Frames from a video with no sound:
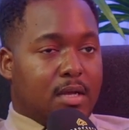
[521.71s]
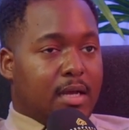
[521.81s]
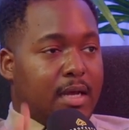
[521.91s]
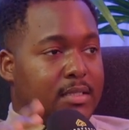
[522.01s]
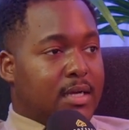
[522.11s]

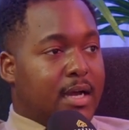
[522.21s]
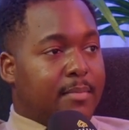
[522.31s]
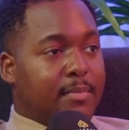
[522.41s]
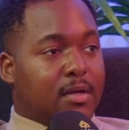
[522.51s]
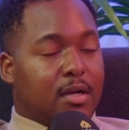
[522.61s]
at the
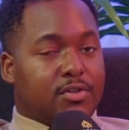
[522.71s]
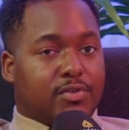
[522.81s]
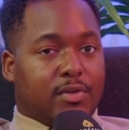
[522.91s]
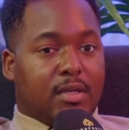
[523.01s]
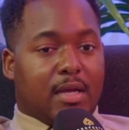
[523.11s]
time in the
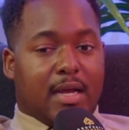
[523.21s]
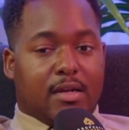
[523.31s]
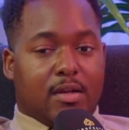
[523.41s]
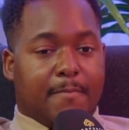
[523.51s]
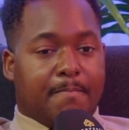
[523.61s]
country,
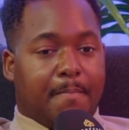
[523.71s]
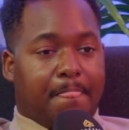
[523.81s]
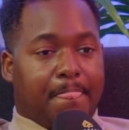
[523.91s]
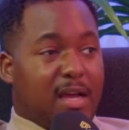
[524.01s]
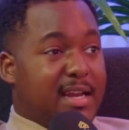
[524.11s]
and
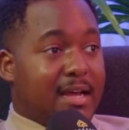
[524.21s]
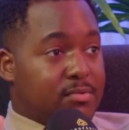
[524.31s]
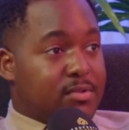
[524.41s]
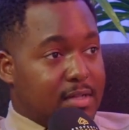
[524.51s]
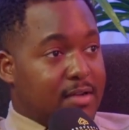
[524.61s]

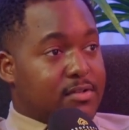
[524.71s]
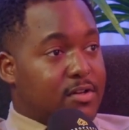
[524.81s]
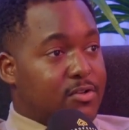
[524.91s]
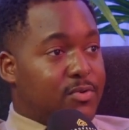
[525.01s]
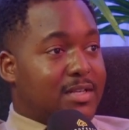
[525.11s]
announced that I was
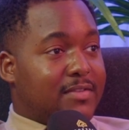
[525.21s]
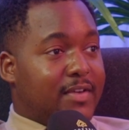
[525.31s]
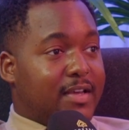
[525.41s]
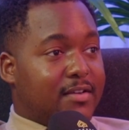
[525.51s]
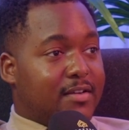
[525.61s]
going to do this
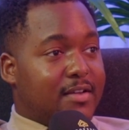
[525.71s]
thing,